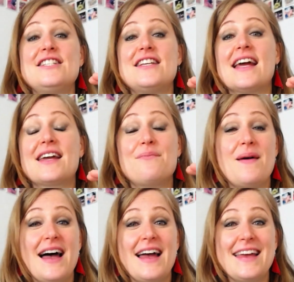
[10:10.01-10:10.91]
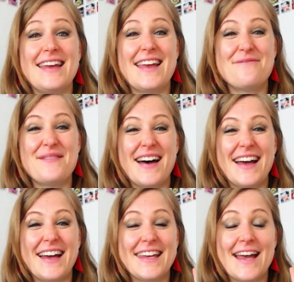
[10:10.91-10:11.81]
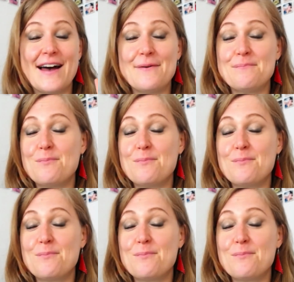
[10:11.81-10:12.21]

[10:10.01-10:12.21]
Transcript: check my